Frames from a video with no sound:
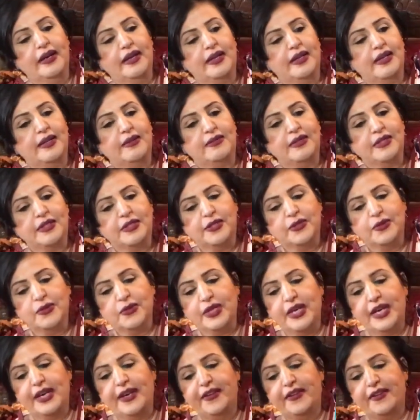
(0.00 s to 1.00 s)
of a
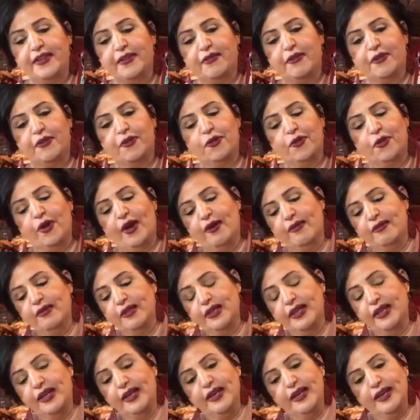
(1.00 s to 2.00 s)
suitcase if you're
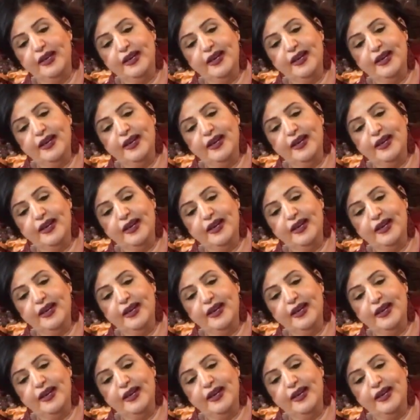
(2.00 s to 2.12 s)
traveling.